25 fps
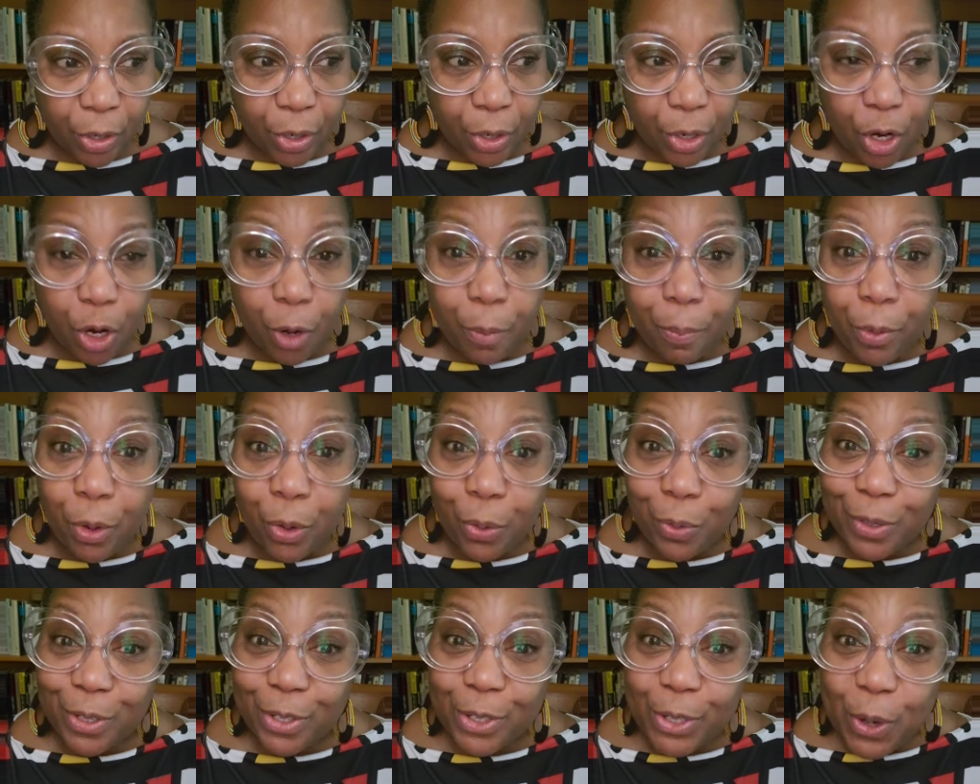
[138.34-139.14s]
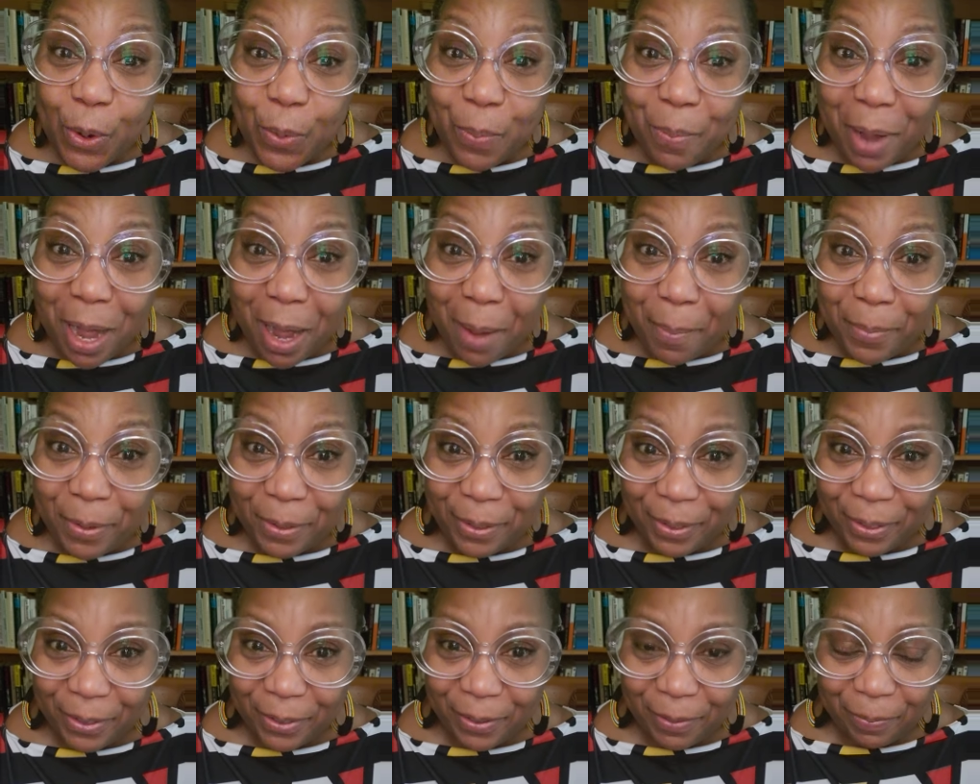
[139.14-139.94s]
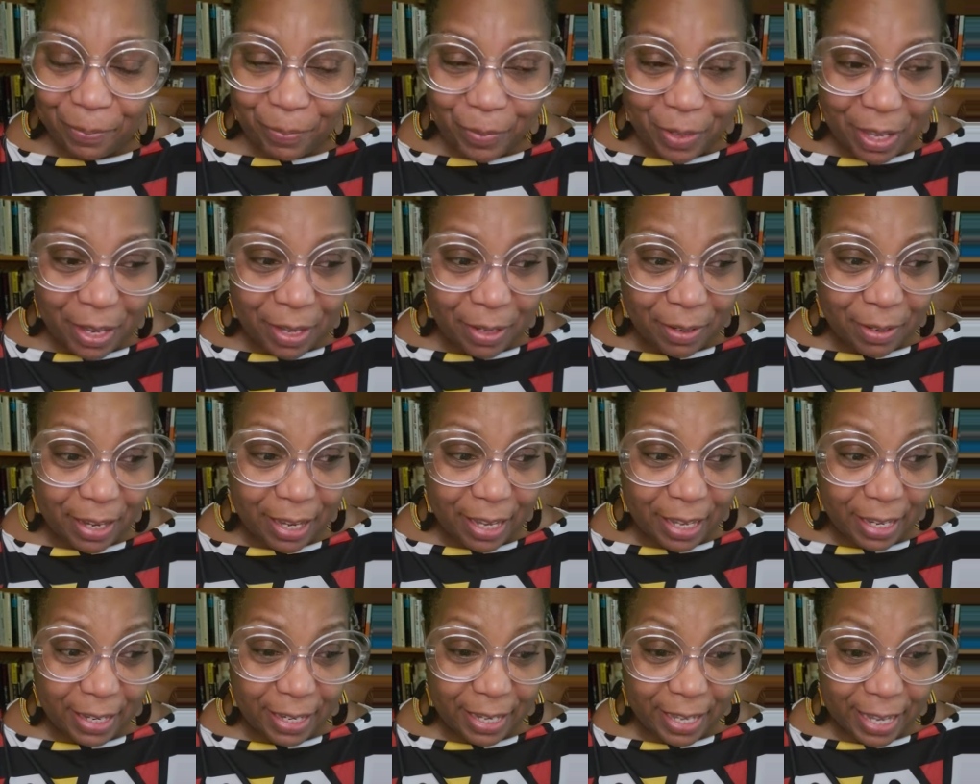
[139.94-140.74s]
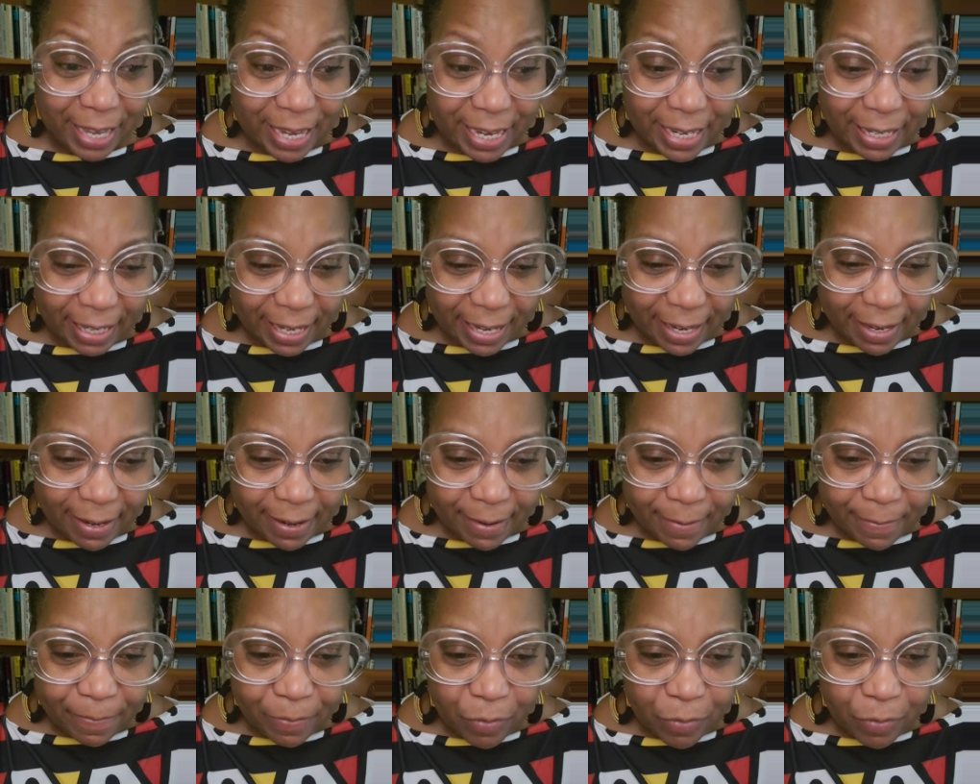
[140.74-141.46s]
Her book was so popular in, in England